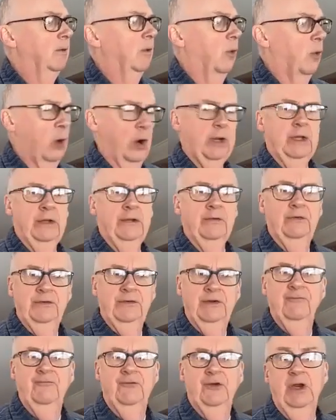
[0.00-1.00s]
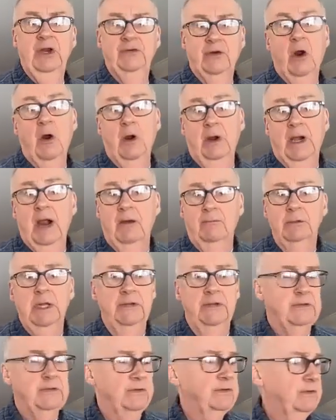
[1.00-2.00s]
organ symphonies are not
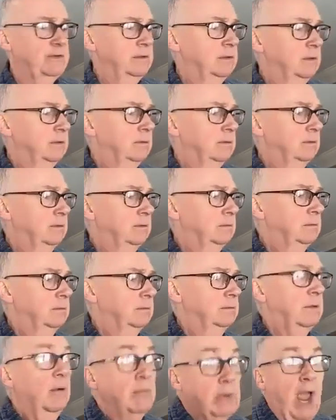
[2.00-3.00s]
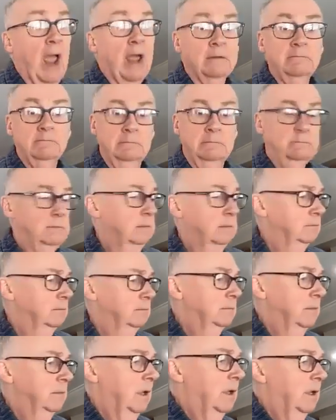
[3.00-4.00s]
religious. Okay.
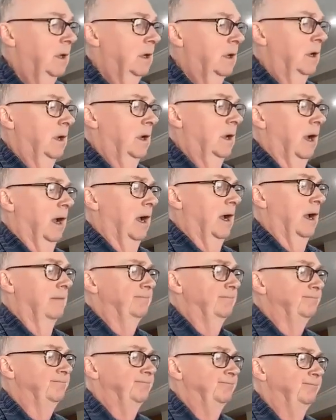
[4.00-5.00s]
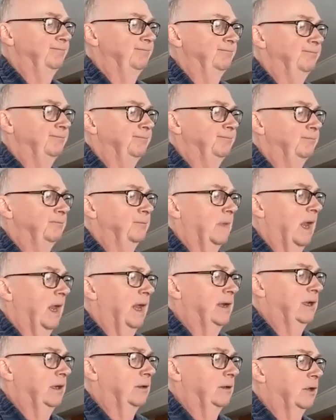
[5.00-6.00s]
And
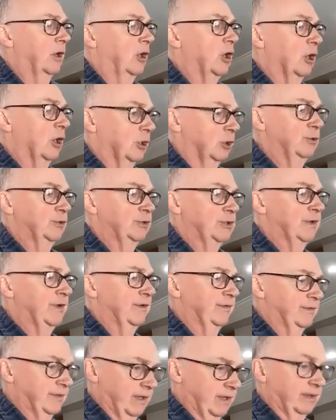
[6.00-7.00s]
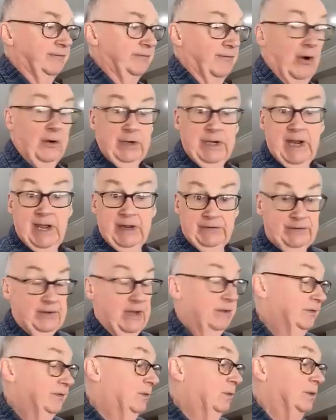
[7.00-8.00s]
the conclusion is in the very next
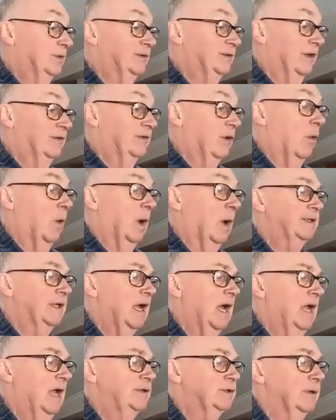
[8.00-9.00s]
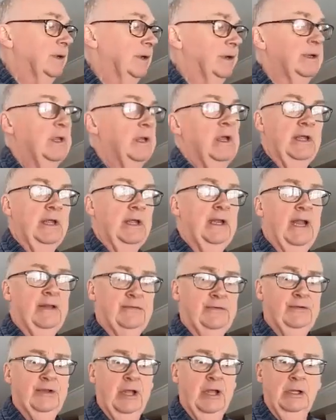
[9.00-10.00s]
sentence, which says quite the contrary. And
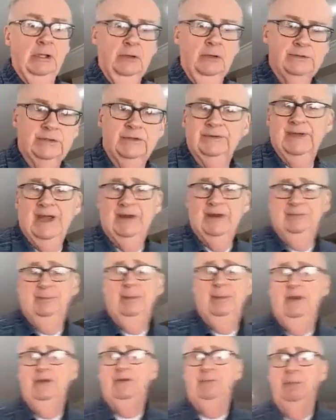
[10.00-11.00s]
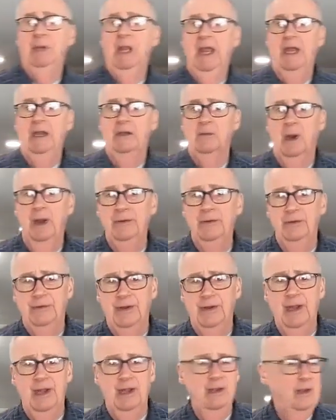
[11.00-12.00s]
that's the conclusion because it has to be explained, right? You're
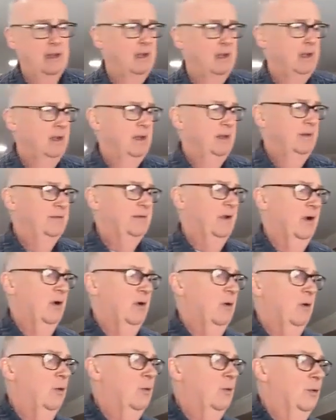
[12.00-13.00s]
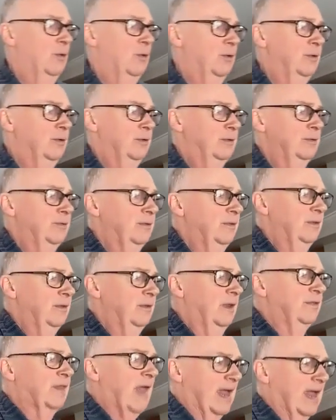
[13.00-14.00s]
saying, so
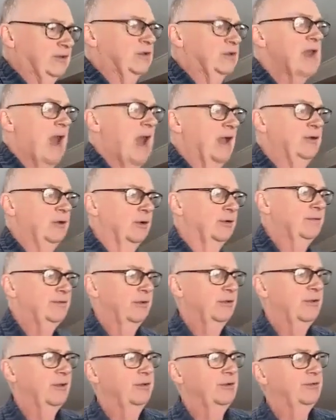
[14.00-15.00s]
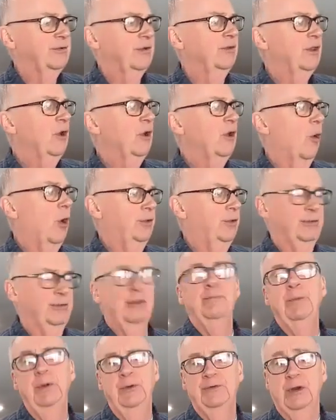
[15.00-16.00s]
that's not yours. So the author,
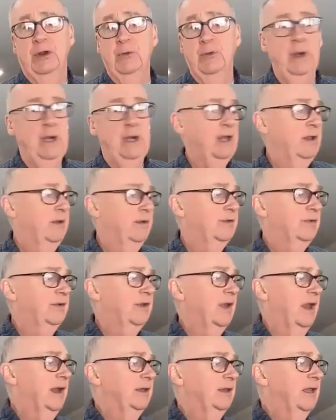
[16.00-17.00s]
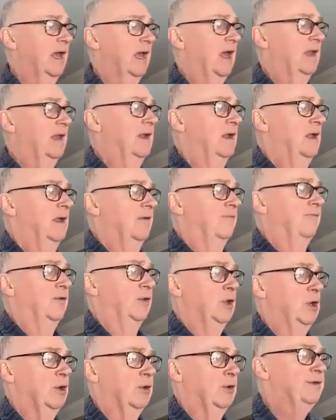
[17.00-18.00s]
the music critic, is saying that
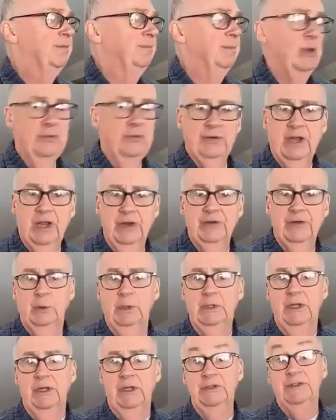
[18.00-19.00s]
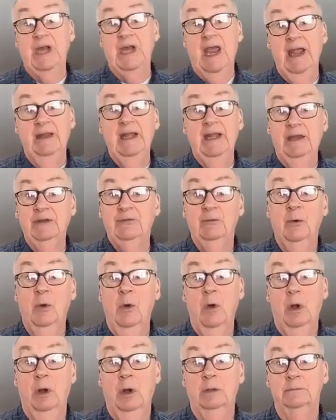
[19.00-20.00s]
Venier's music is religious, and that's
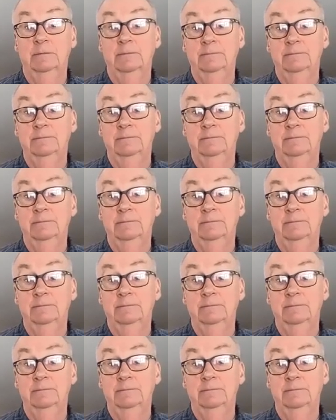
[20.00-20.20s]
wrong.